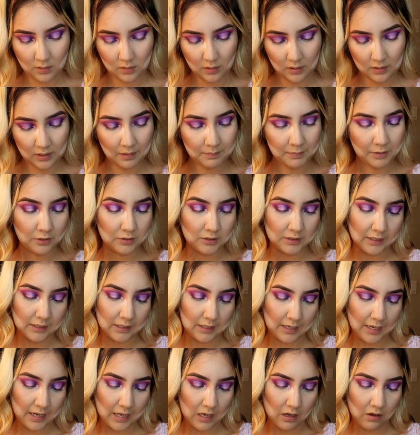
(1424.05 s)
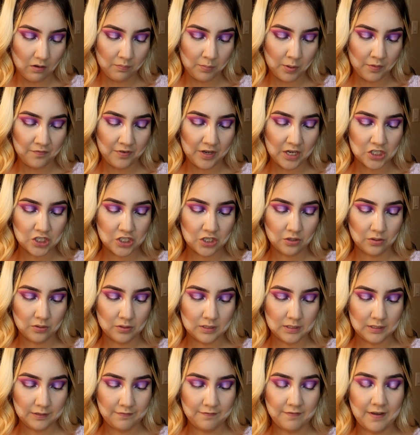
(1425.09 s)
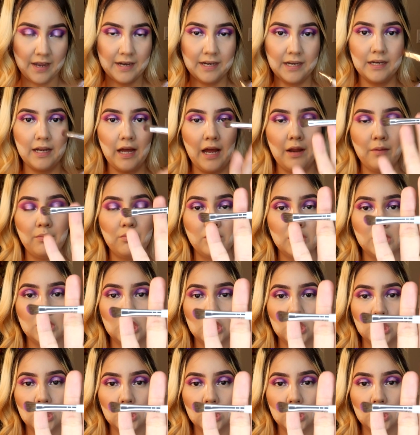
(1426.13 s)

And I'm using an e.l.f. Professional Defining Eye Brush.